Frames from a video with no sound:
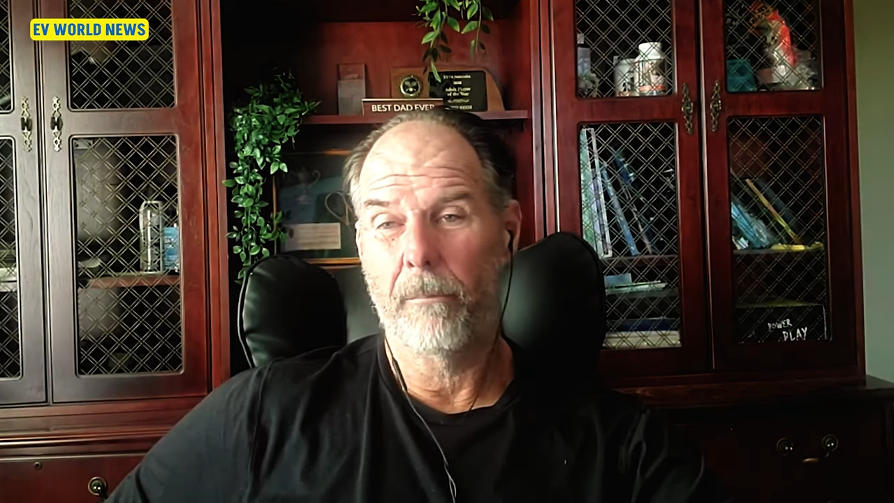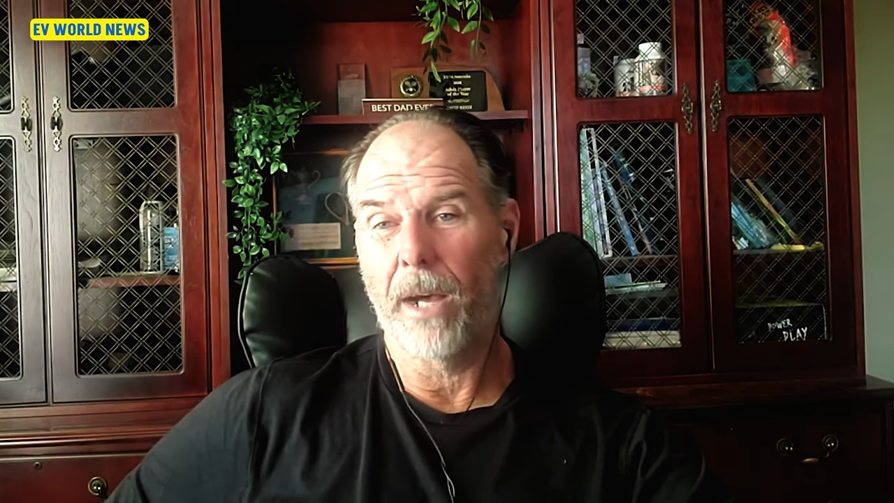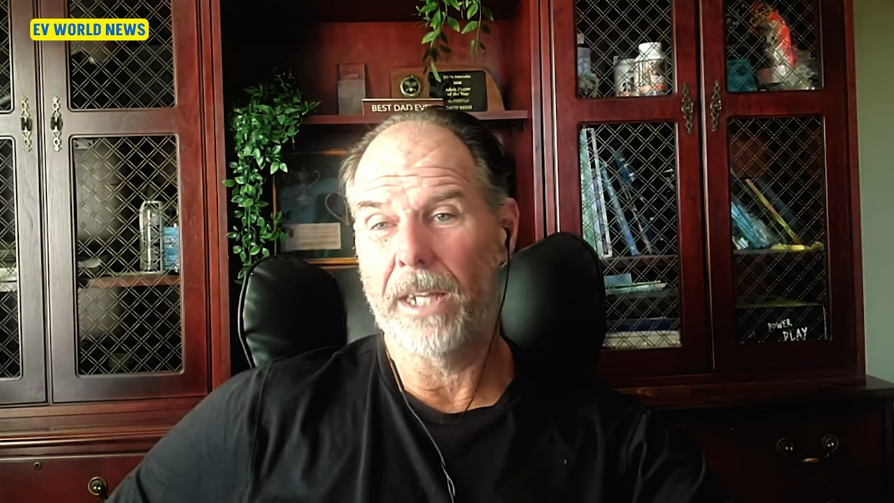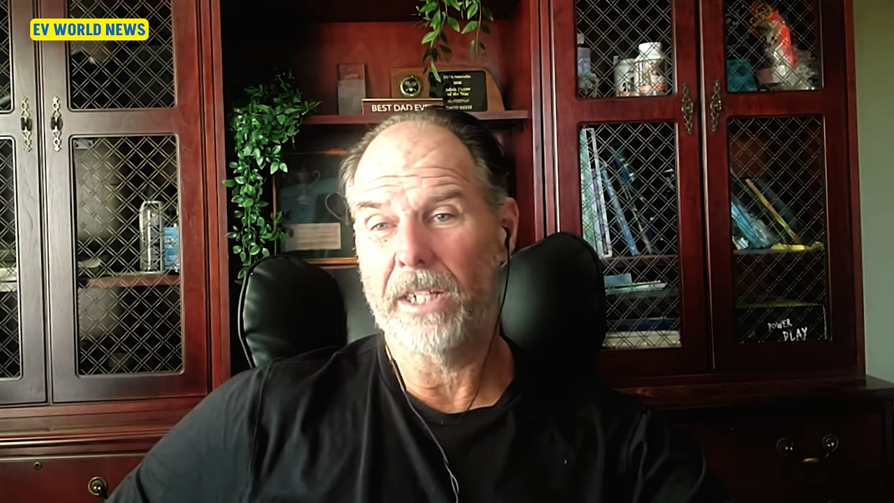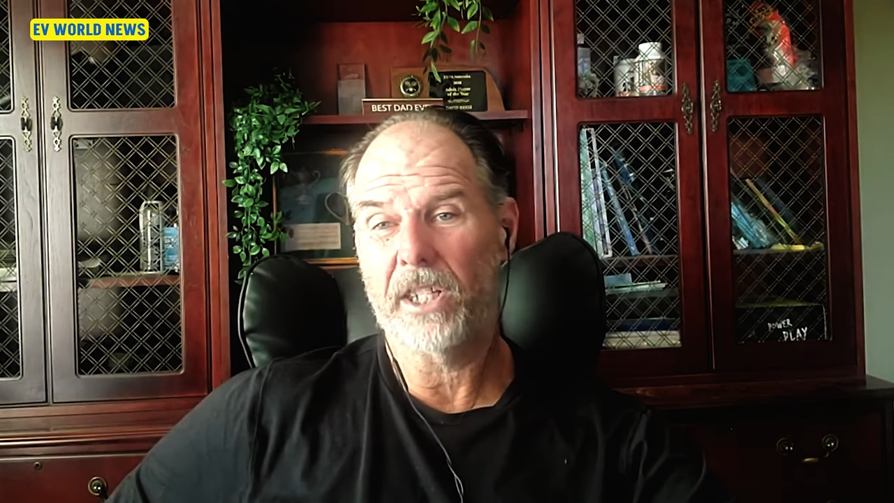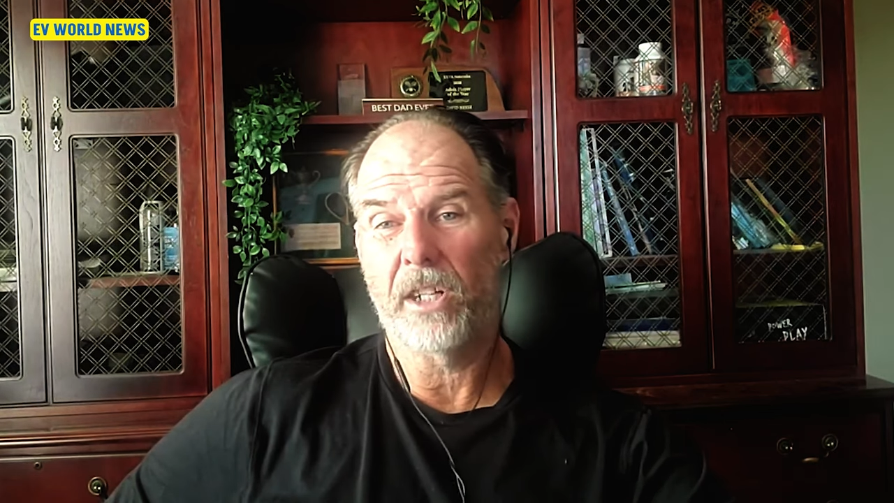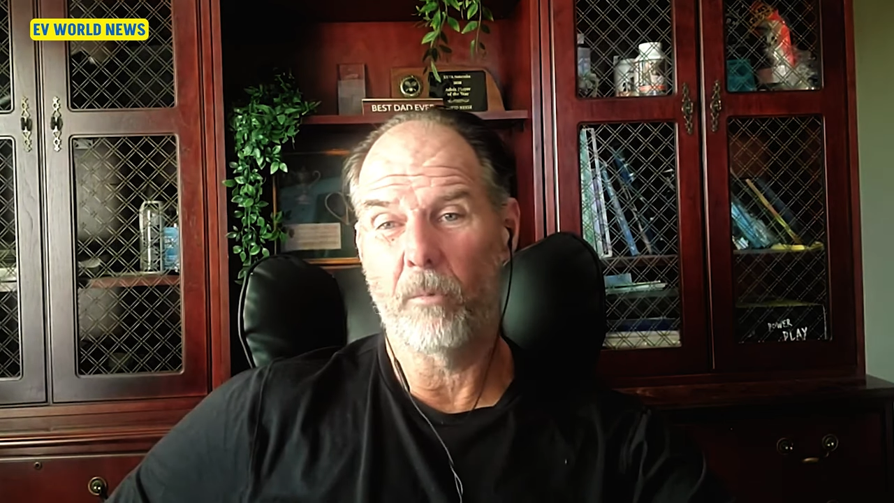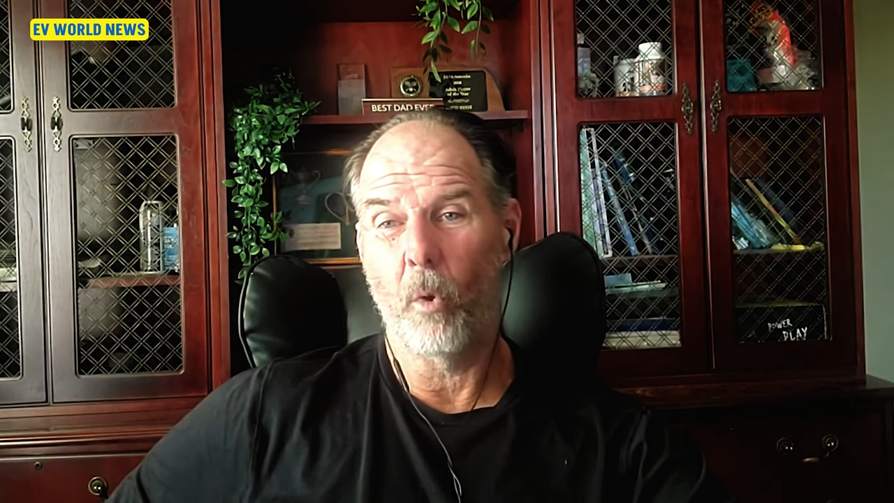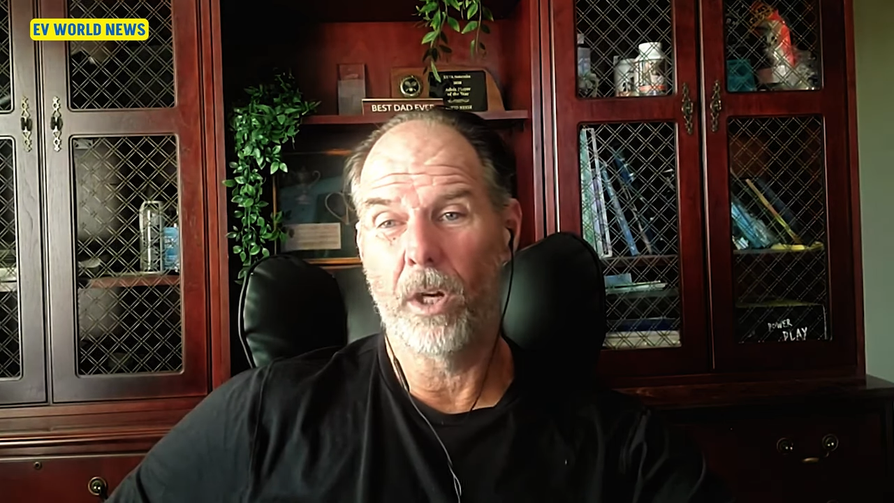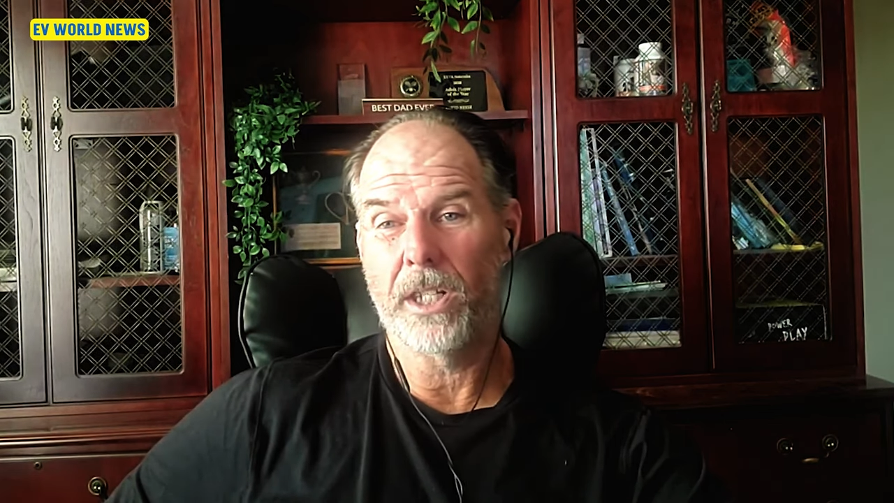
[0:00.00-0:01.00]
buy an
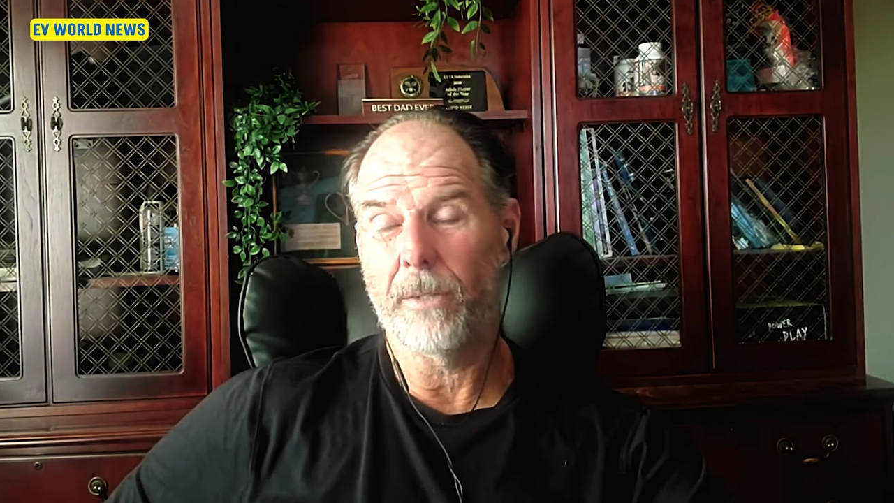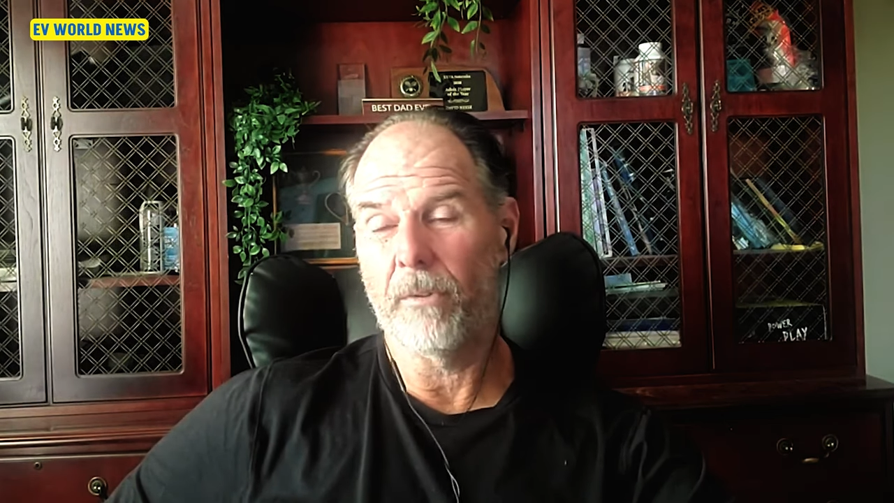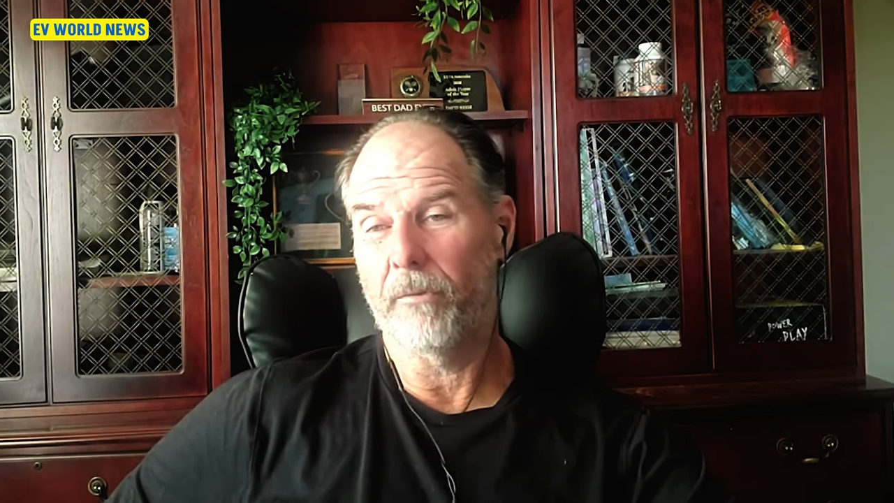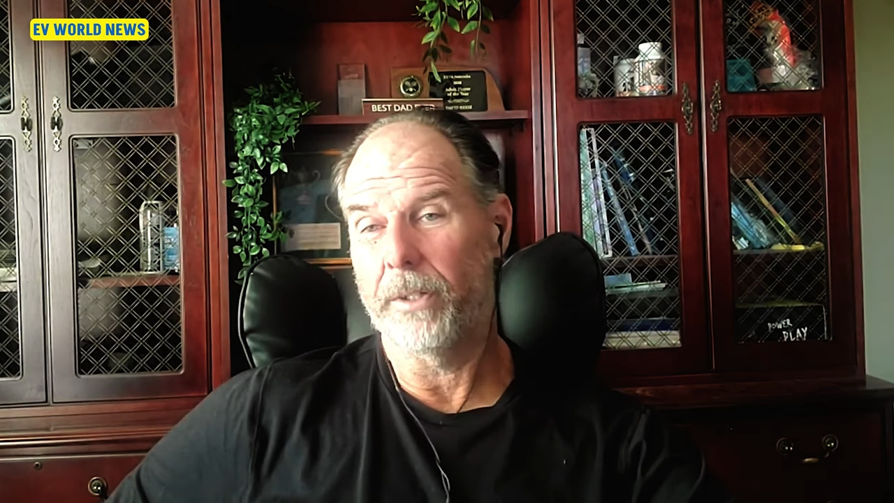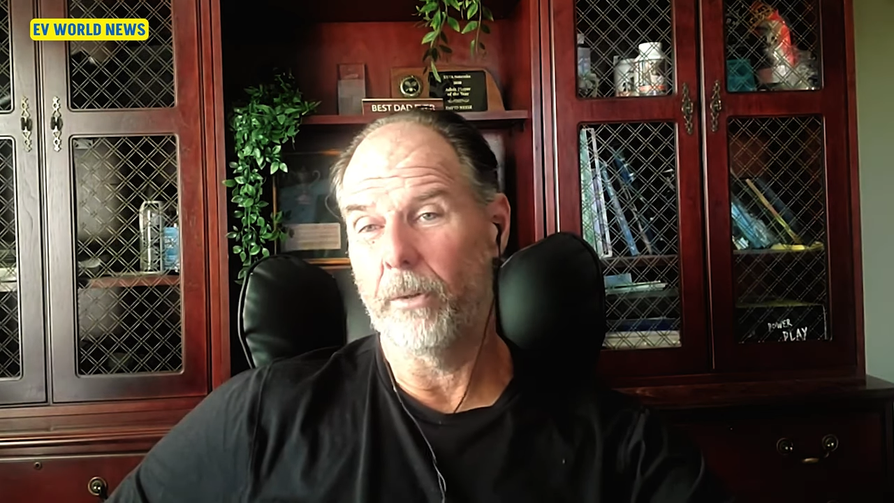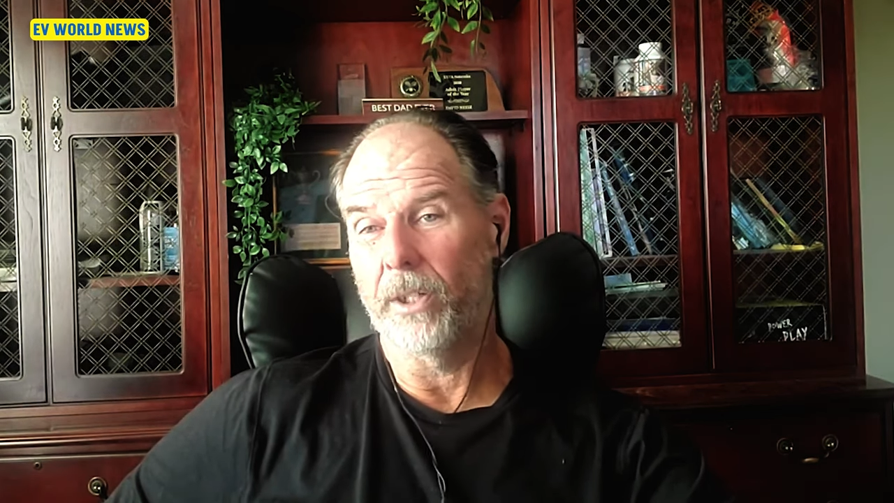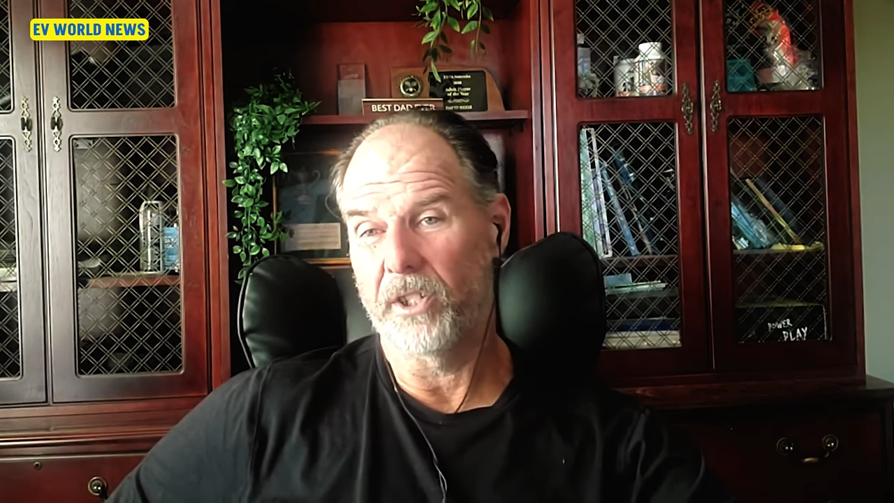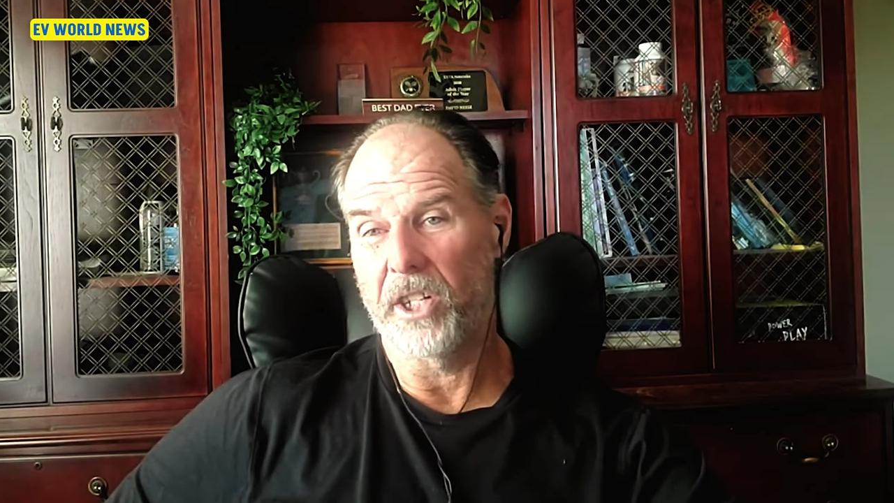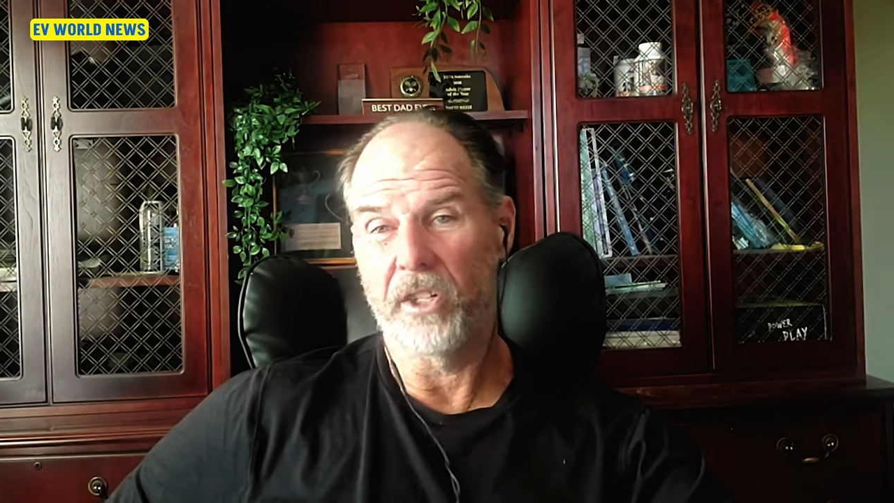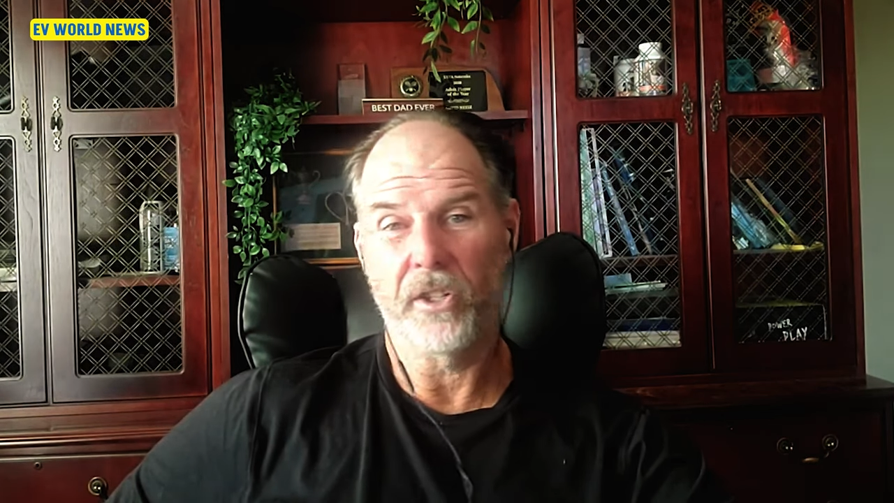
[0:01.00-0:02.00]
extended warranty with free
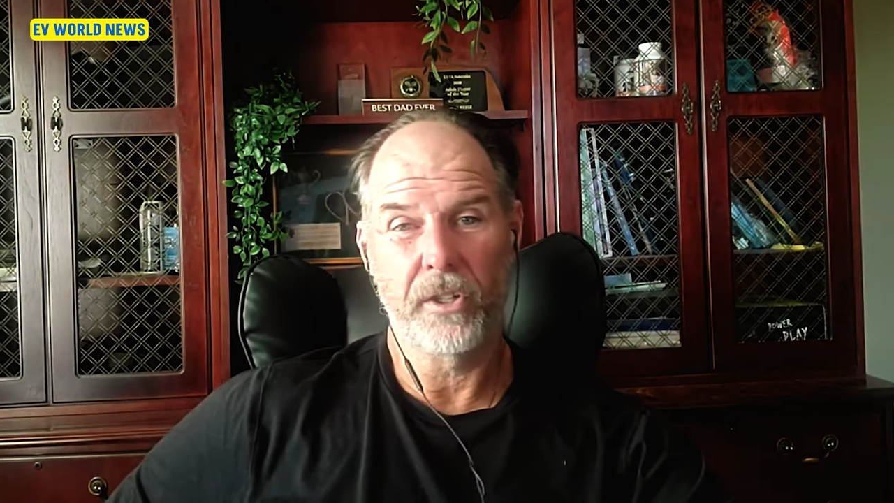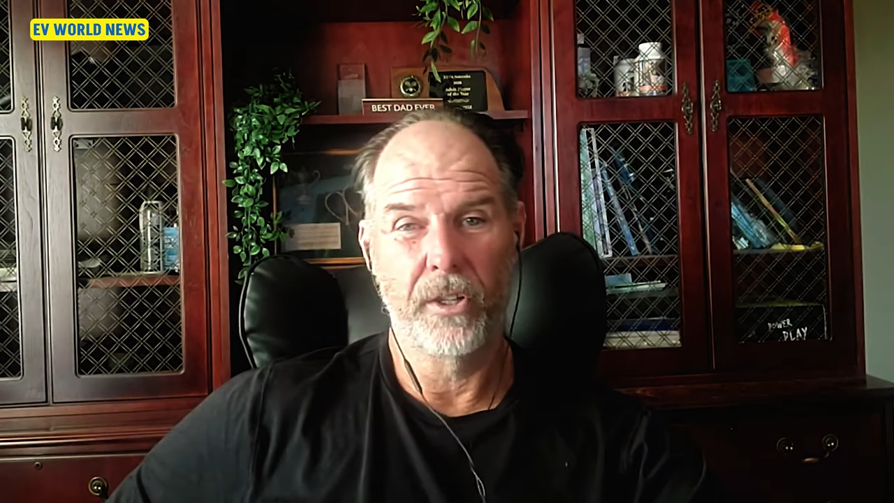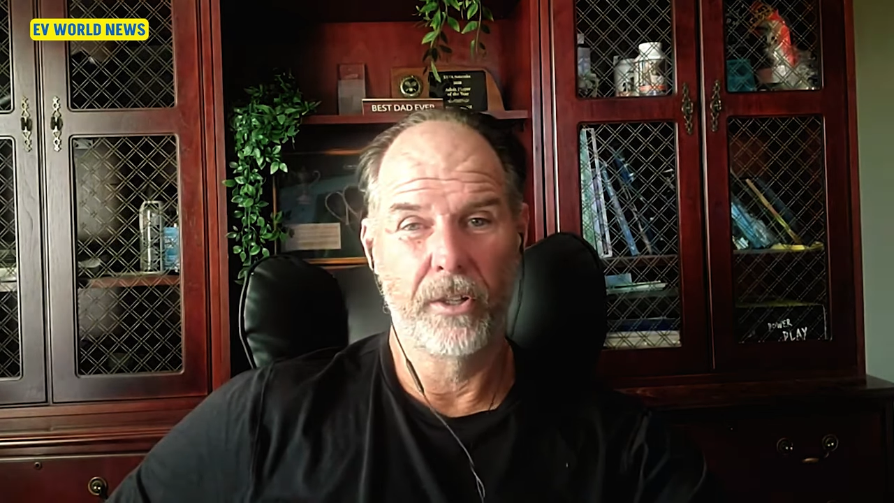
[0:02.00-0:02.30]
oil changes.